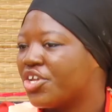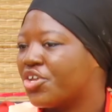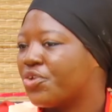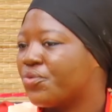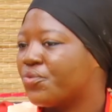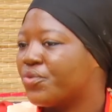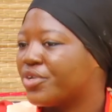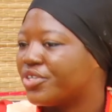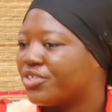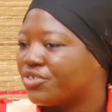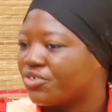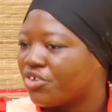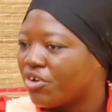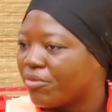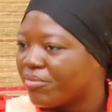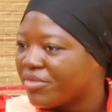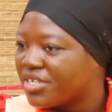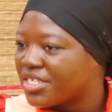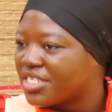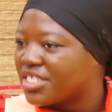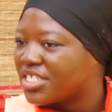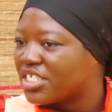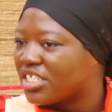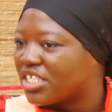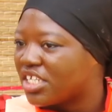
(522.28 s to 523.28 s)
We do
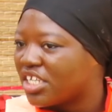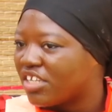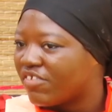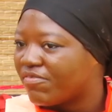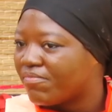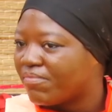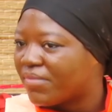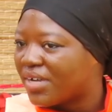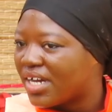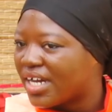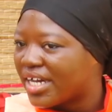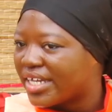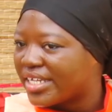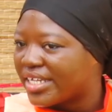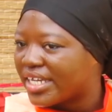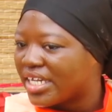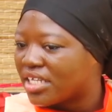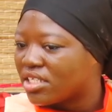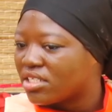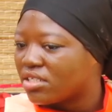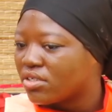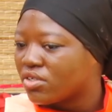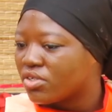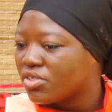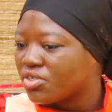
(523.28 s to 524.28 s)
community give back,
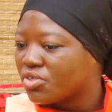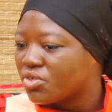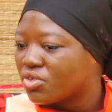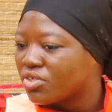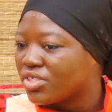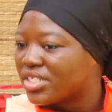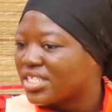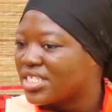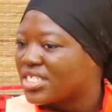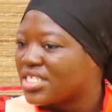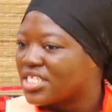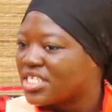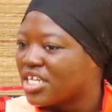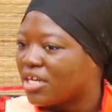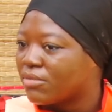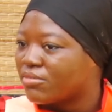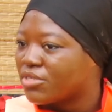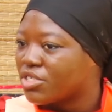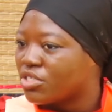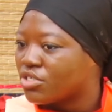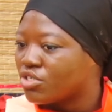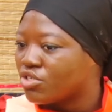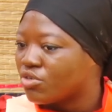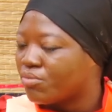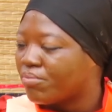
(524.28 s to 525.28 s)
and also this comes
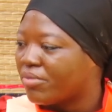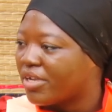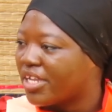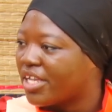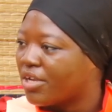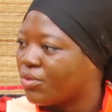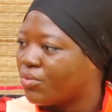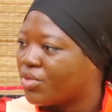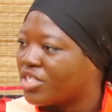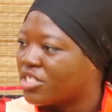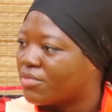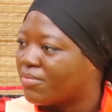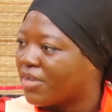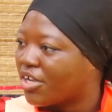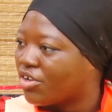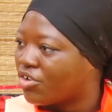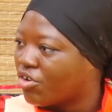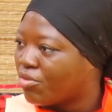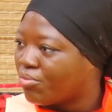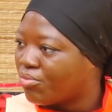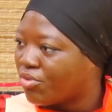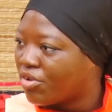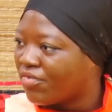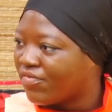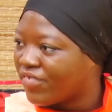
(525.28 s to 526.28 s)
into play with my
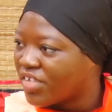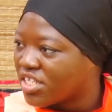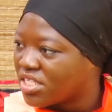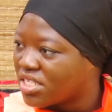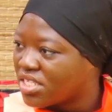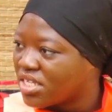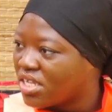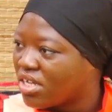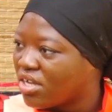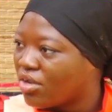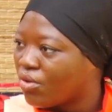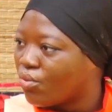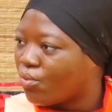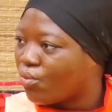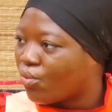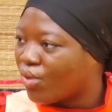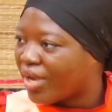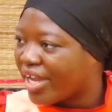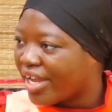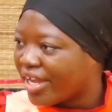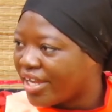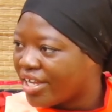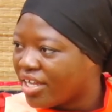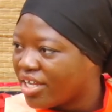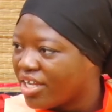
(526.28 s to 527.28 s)
nonprofit
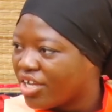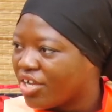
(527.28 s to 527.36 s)
work.